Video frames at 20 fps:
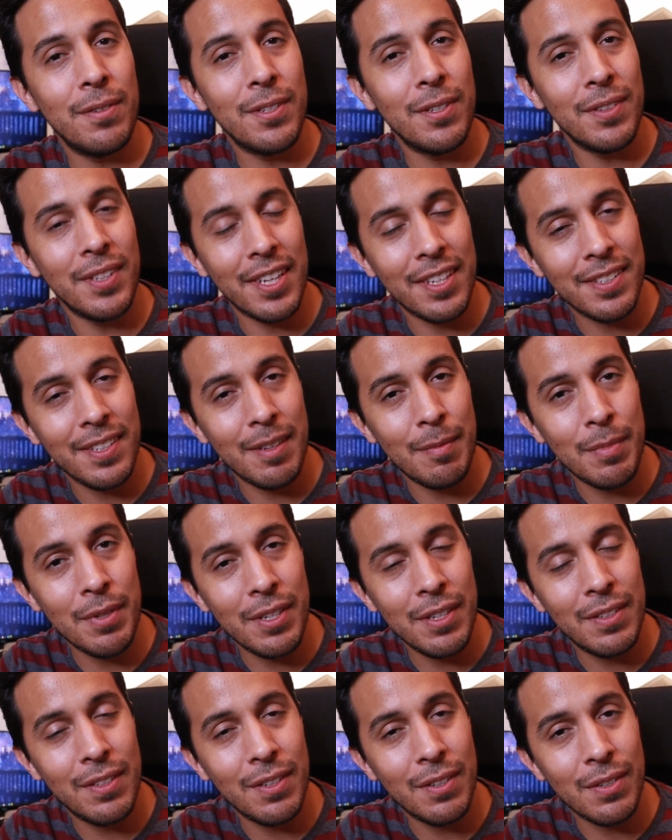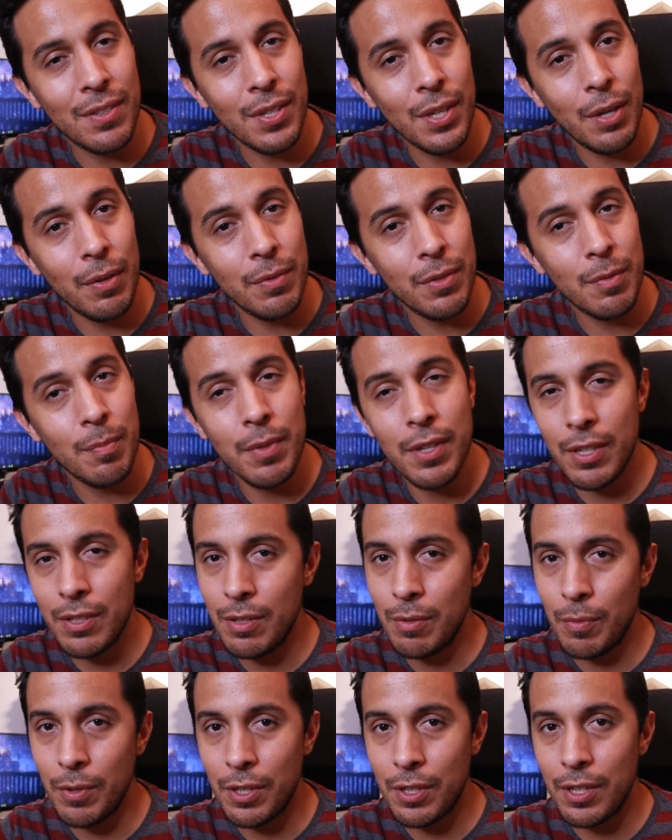Until next time, be good to yourselves, be
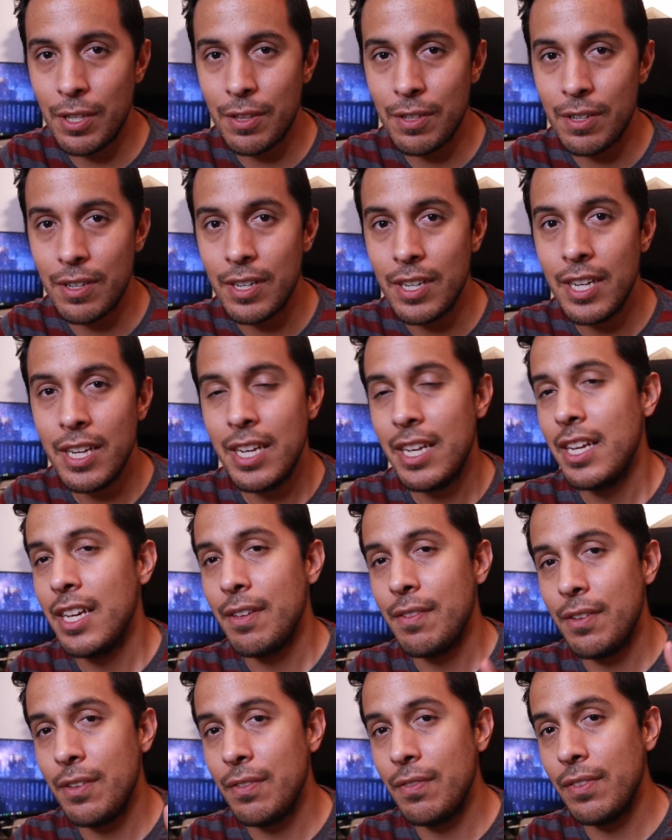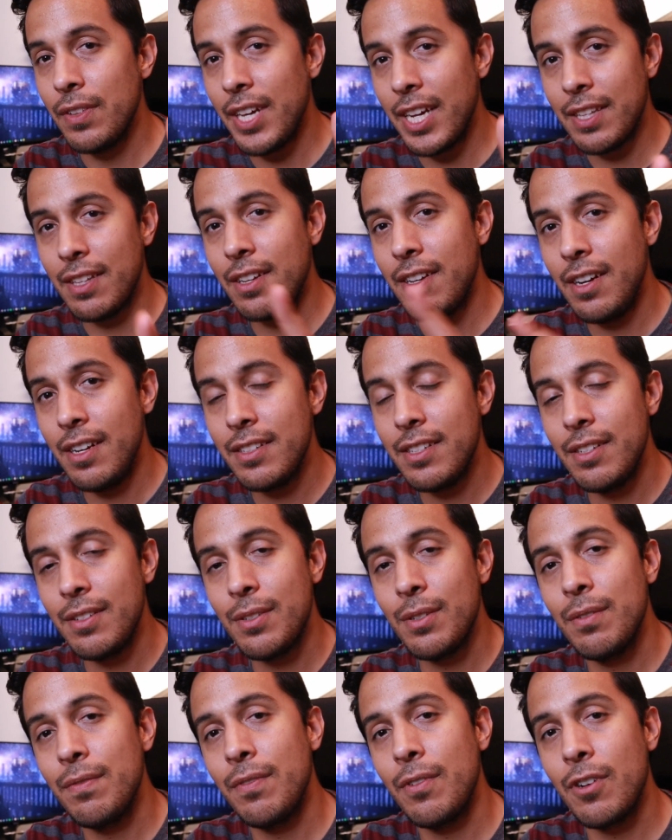good to one another. If you've liked the
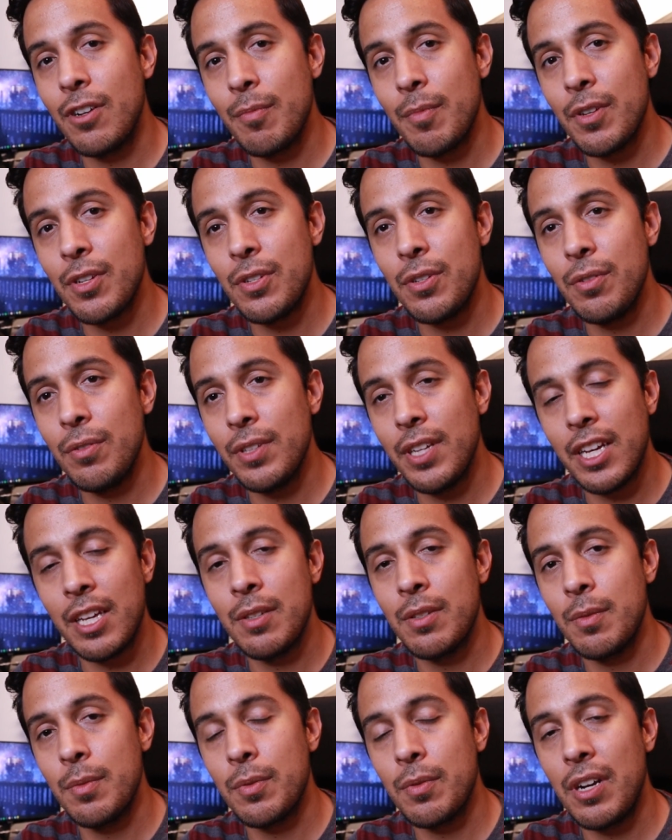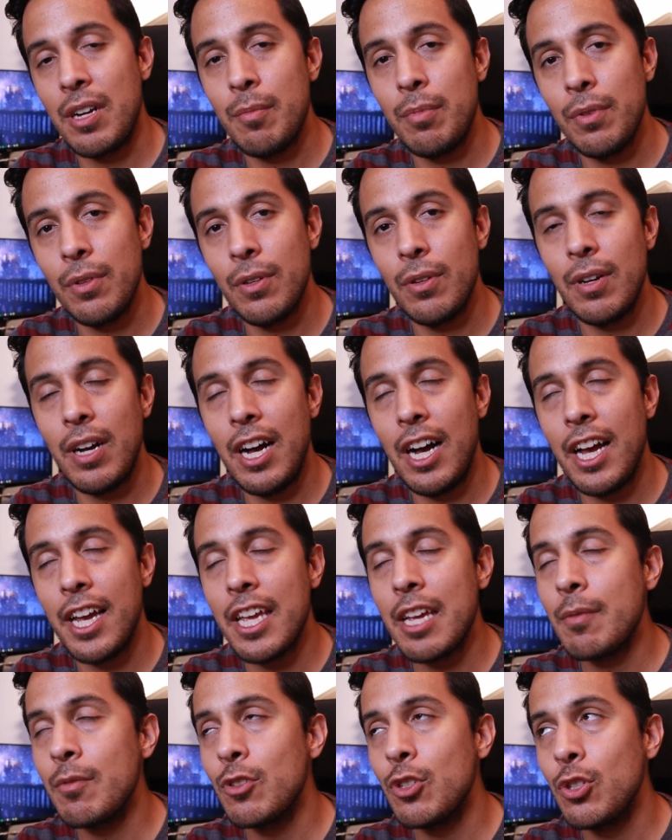content so far, make sure you like and subscribe below. I
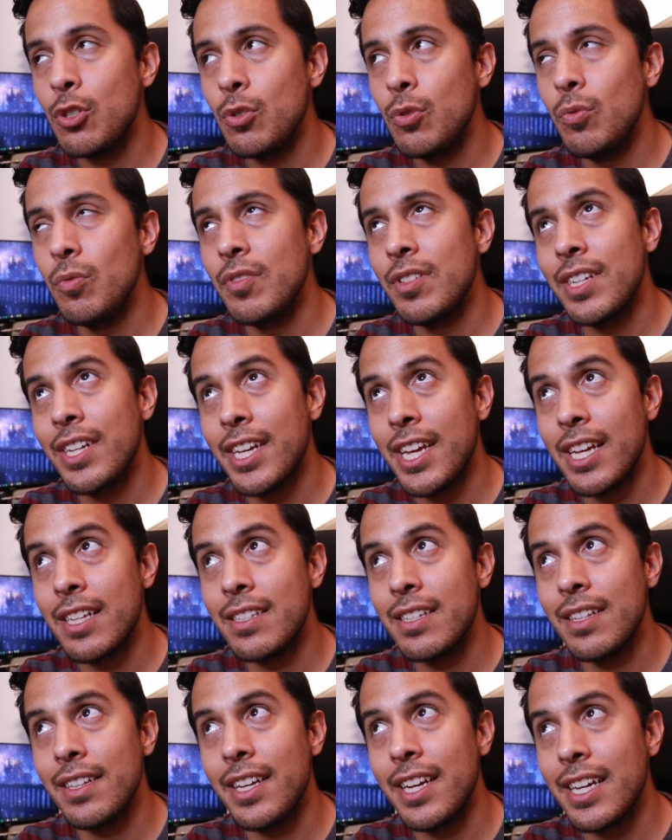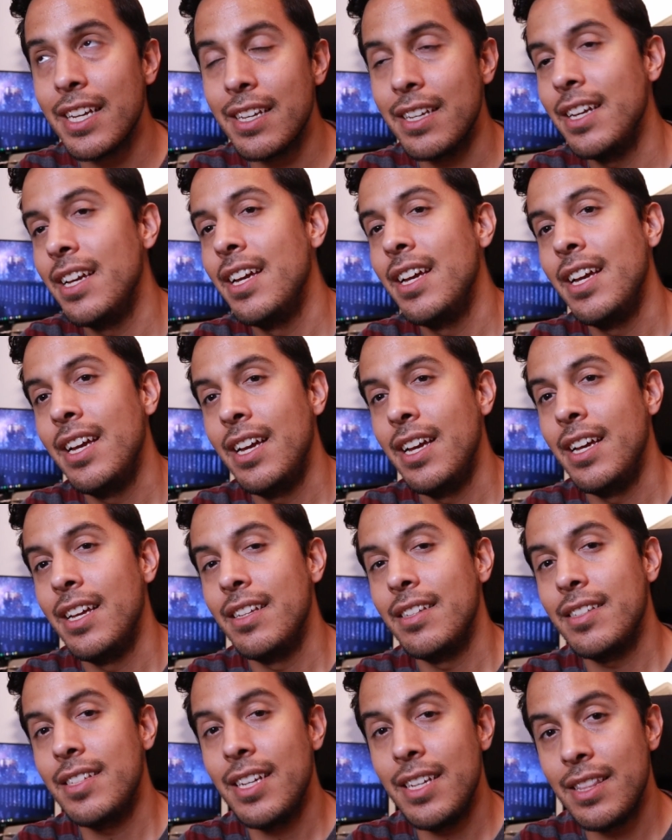am shooting to get to like
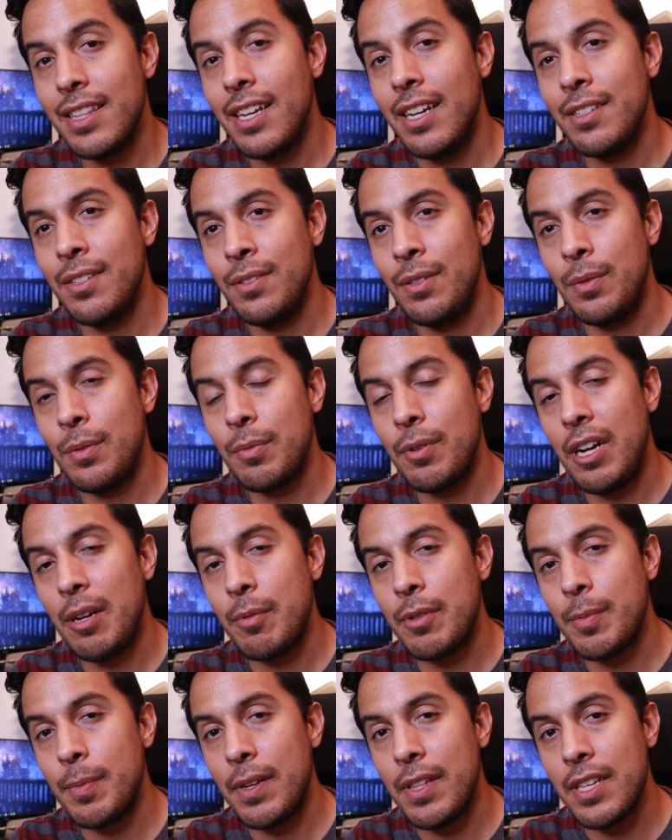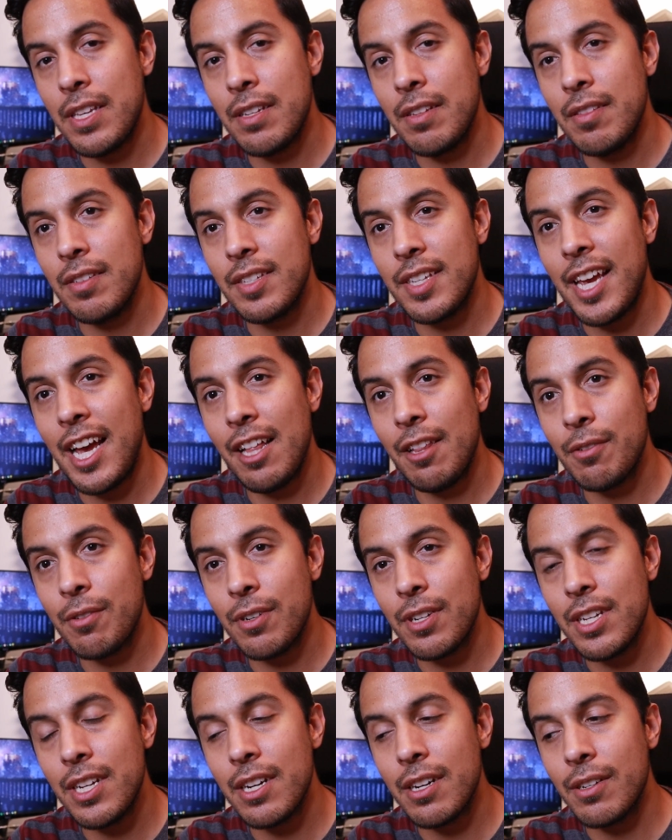10,000 subscribers by the end of this
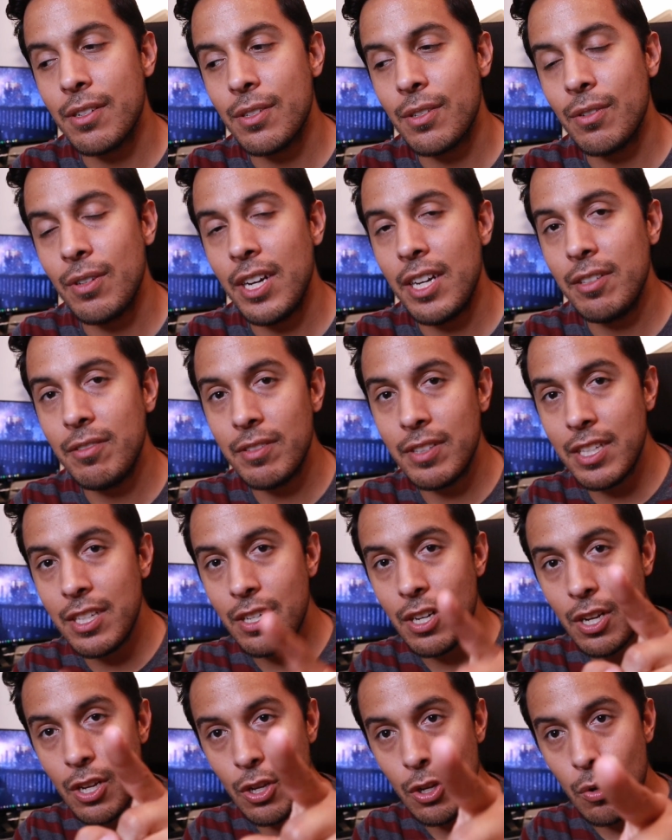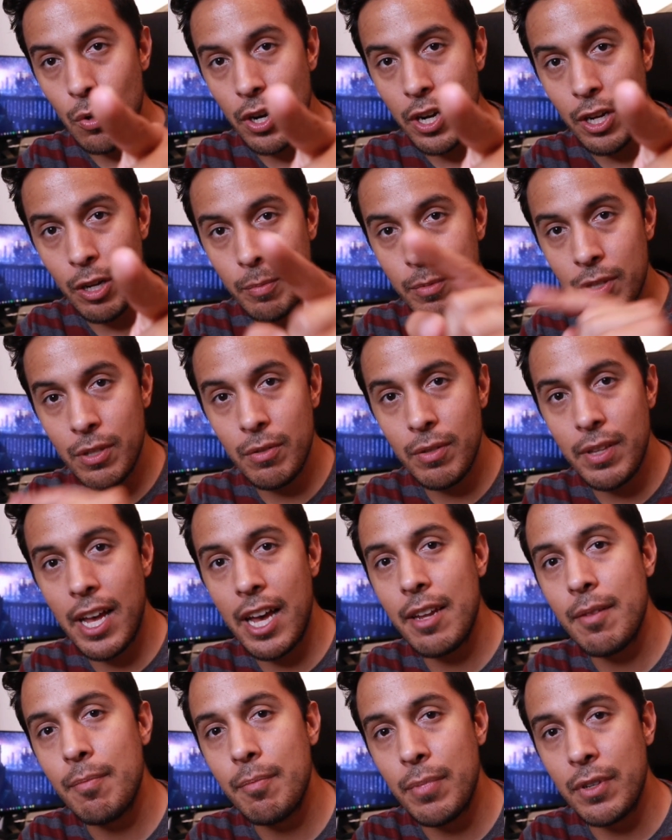calendar year, so I'll need your help to do
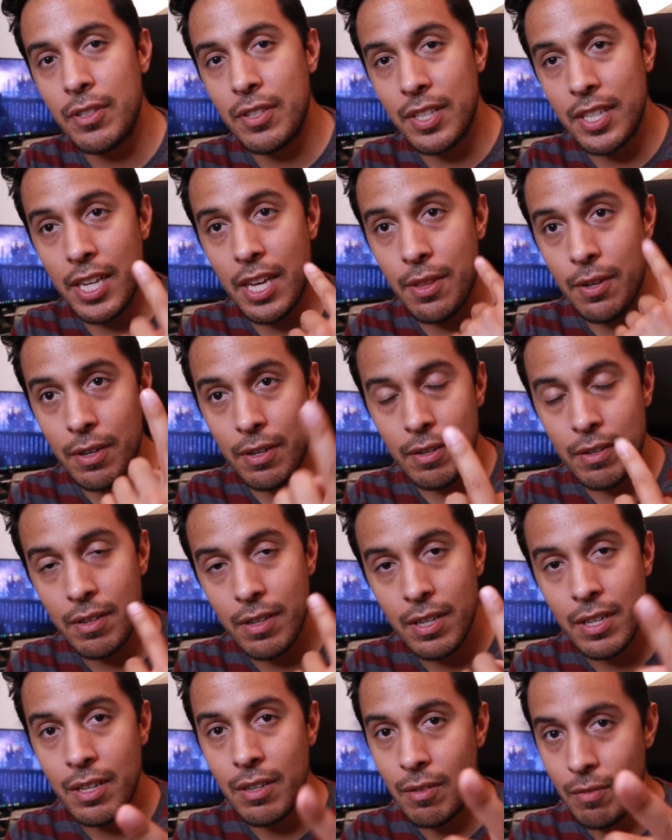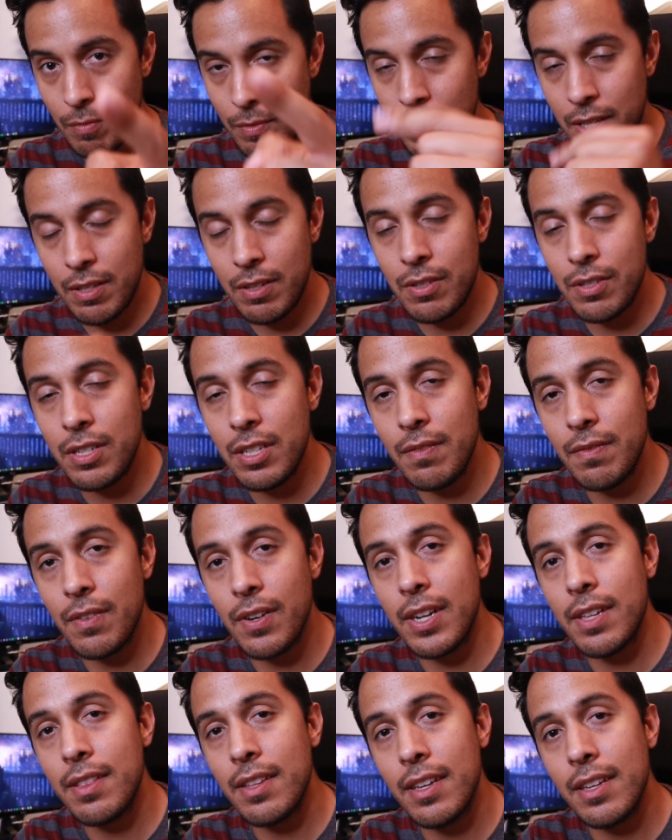that. But together, we can achieve
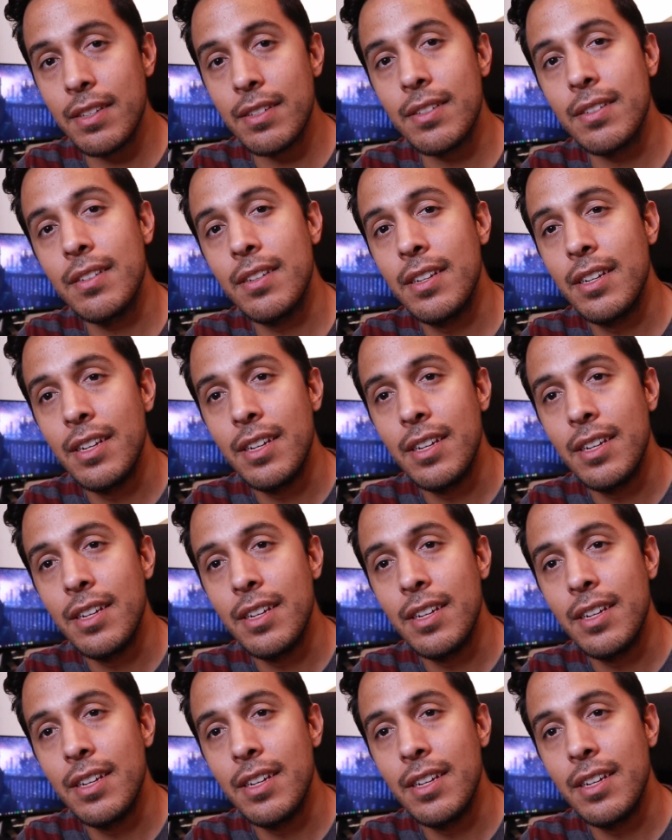great things.